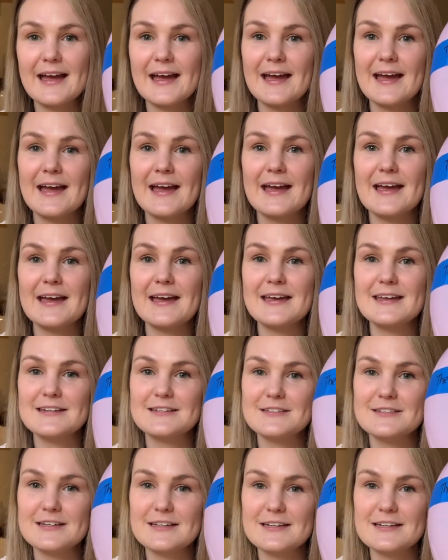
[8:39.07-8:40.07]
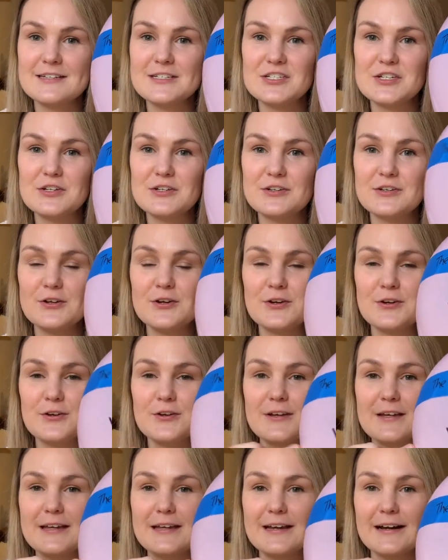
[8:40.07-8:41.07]
and into you
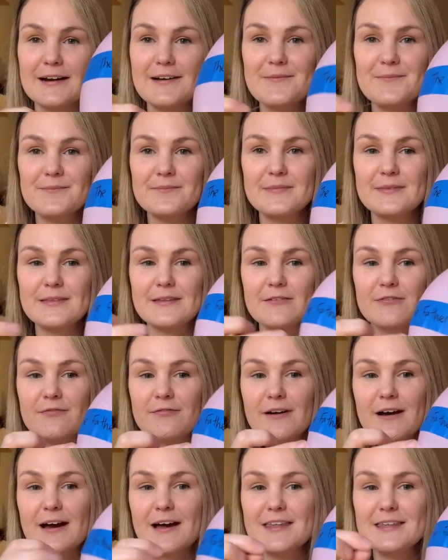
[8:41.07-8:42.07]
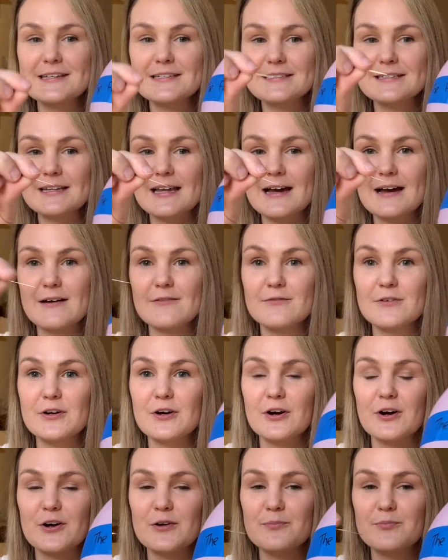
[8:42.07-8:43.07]
here, the Father's love,
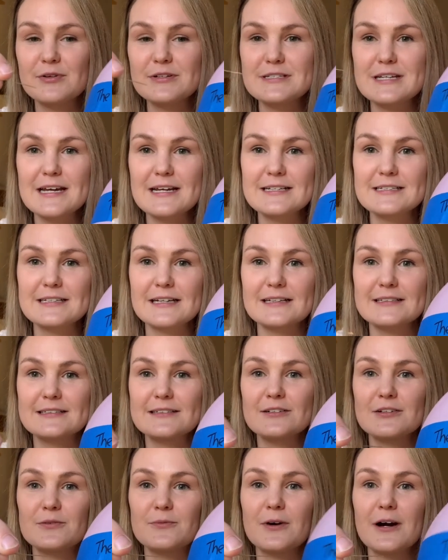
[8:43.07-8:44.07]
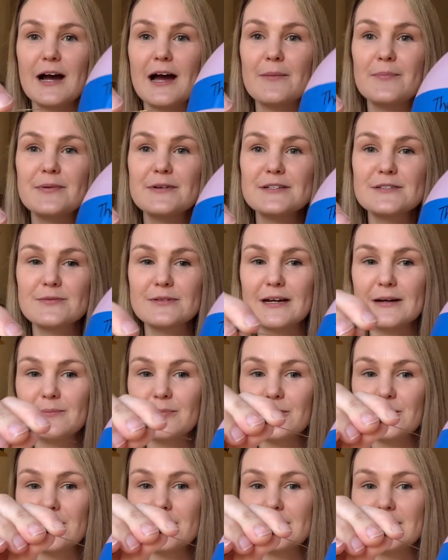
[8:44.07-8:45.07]
God, protects us. Look what happens when I
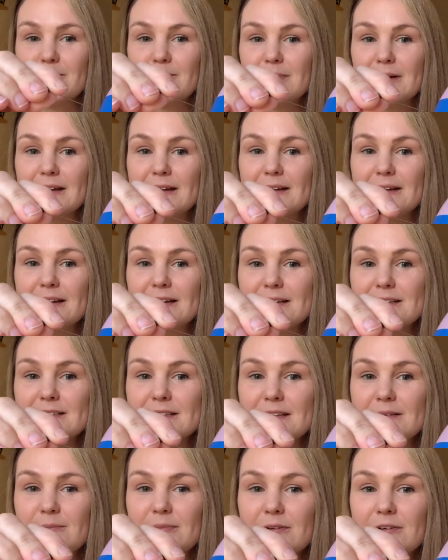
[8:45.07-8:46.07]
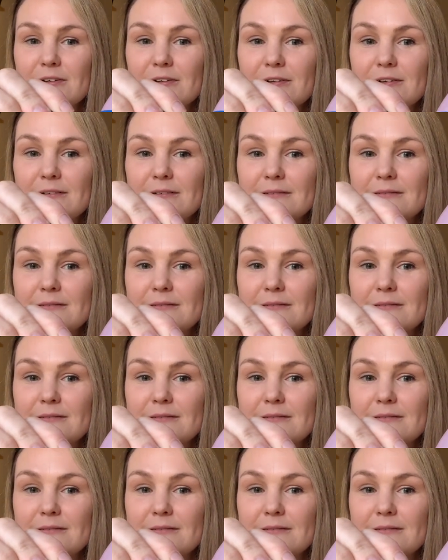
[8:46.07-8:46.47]
put the pin into the balloon.